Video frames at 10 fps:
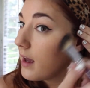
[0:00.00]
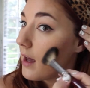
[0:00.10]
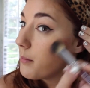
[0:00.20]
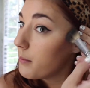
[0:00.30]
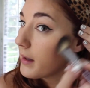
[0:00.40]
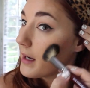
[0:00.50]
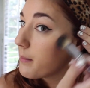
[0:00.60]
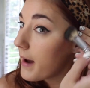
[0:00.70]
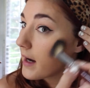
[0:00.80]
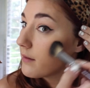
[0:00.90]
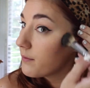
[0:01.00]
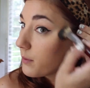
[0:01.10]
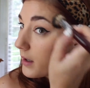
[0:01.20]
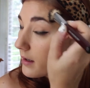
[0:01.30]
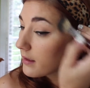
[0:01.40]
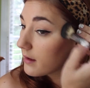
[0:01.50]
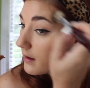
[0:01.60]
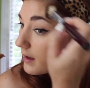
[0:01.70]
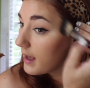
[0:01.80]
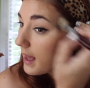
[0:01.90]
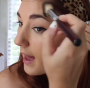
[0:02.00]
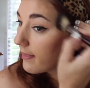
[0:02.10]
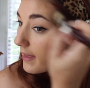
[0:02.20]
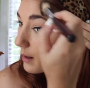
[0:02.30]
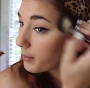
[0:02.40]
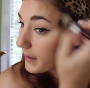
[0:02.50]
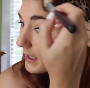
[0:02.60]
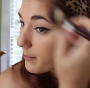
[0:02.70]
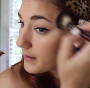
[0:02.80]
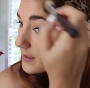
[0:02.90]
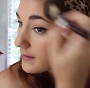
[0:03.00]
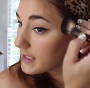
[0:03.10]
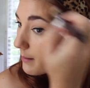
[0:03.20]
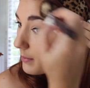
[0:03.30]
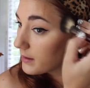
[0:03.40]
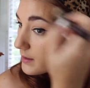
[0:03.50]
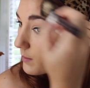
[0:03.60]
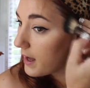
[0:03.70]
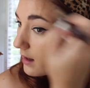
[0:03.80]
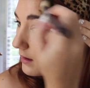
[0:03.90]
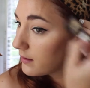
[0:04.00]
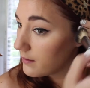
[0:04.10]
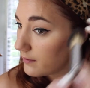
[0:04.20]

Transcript: and blend it back and forth. And then I'll bring it up onto the temple as well.